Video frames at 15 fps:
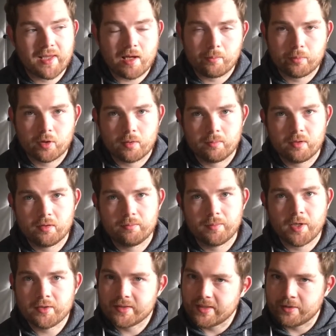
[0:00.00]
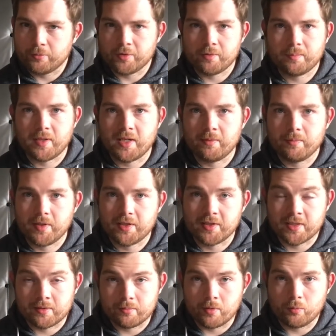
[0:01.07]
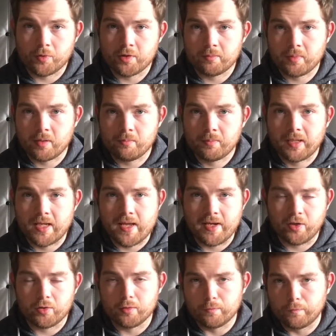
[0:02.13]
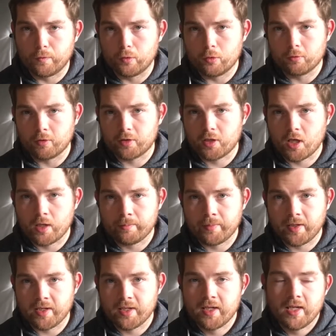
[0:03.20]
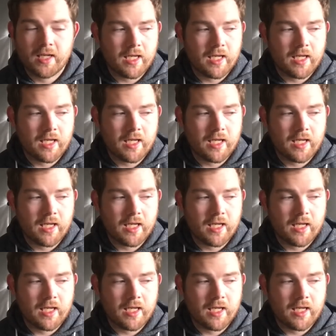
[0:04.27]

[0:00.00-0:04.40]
that problem mostly would have been because we would have been playing on the floor on carpet.